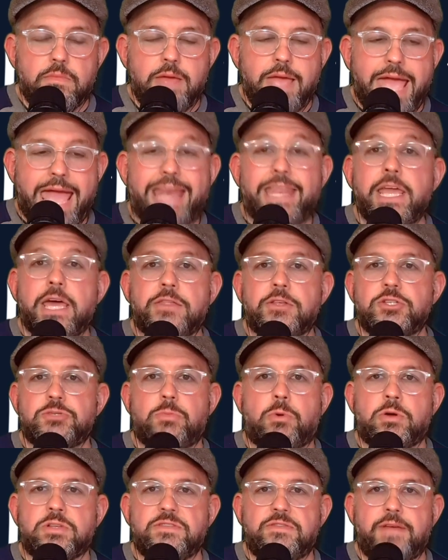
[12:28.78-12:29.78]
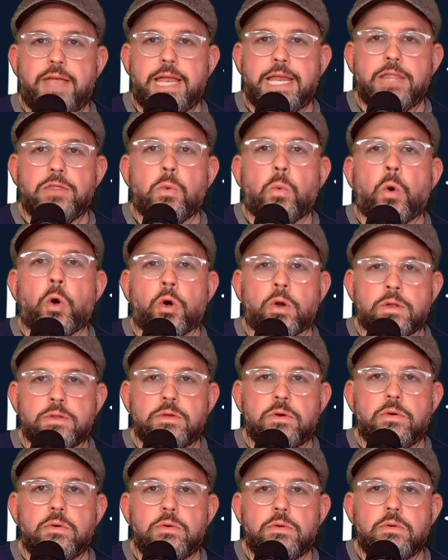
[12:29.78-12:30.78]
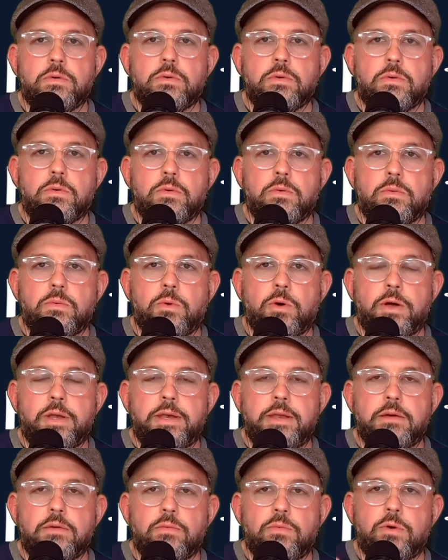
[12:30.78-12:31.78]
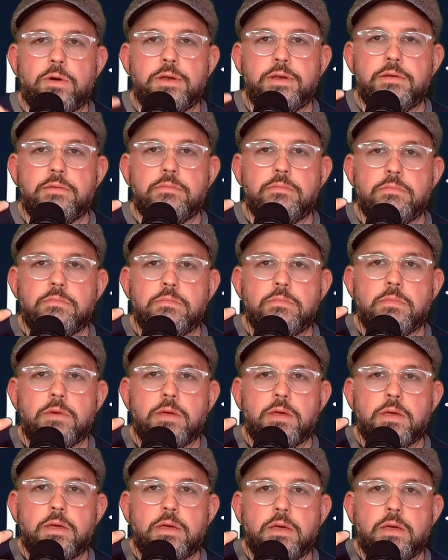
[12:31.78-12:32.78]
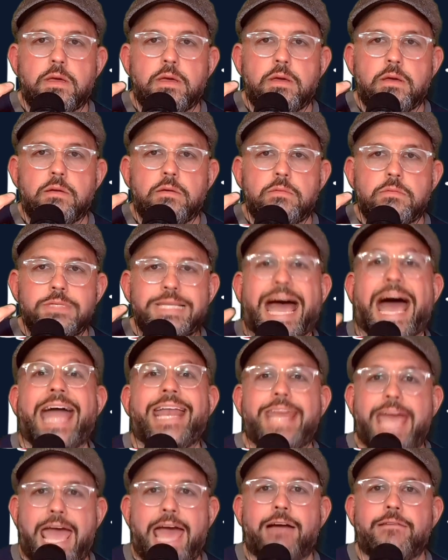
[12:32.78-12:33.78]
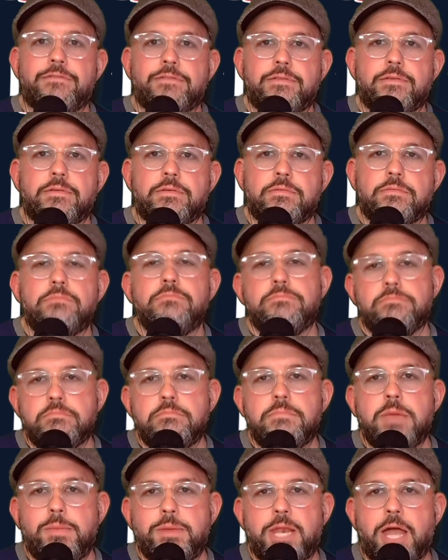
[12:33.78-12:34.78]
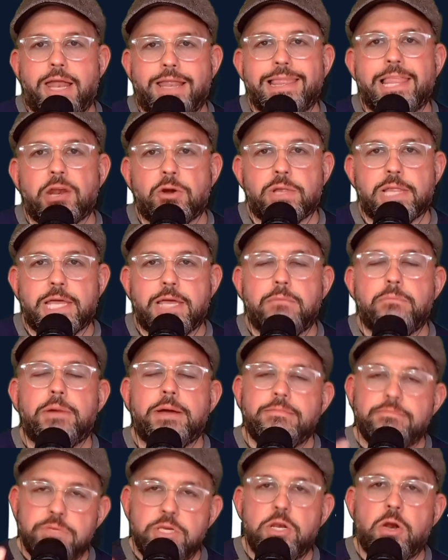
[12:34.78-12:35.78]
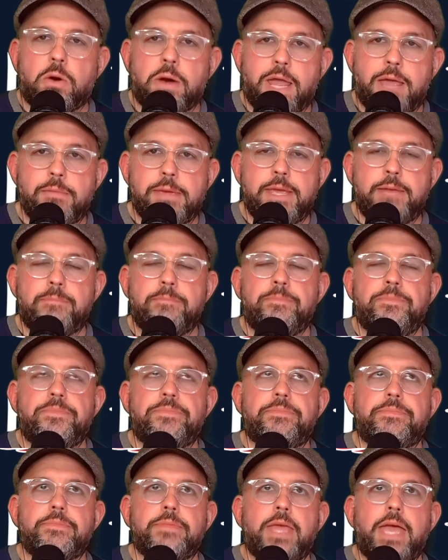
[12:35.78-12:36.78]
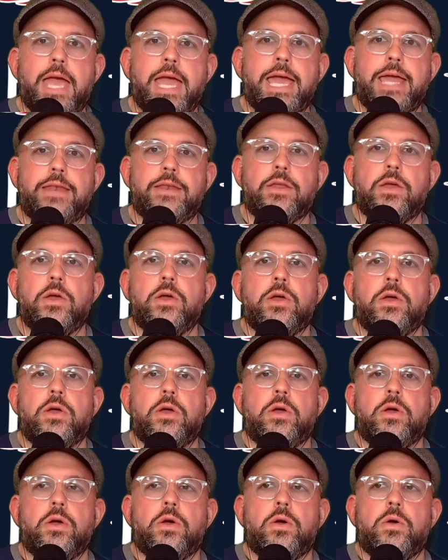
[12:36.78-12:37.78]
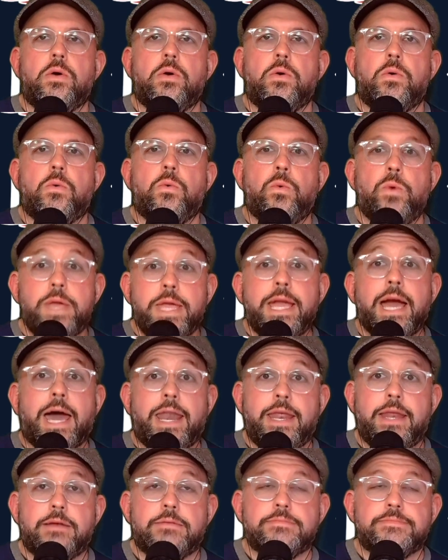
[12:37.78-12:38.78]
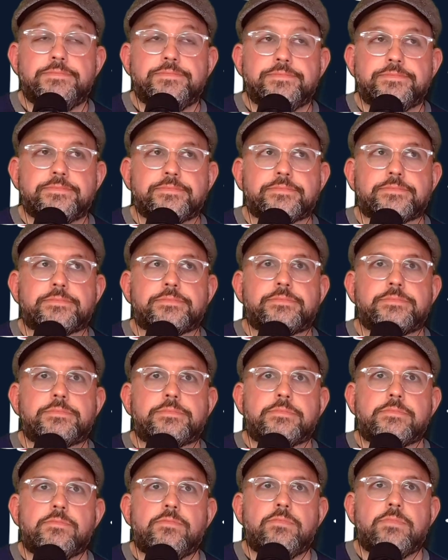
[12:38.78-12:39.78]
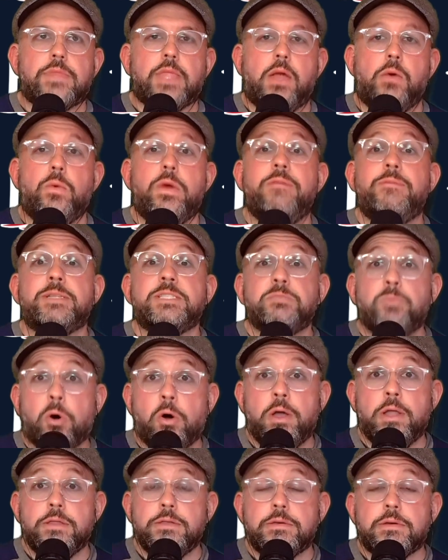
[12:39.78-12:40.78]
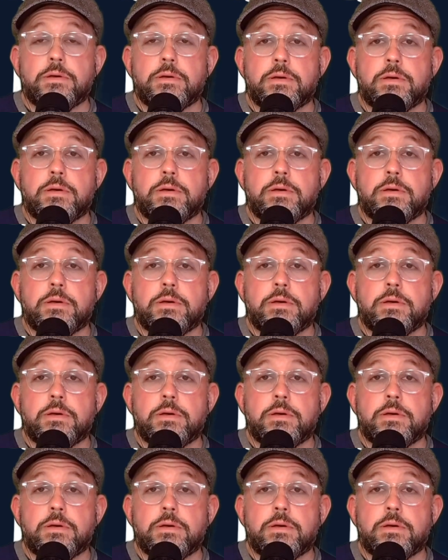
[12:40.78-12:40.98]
any other sports fan in the world would would die to have. Maybe not literally, but you know what I mean. And we got it. We've been spoiled.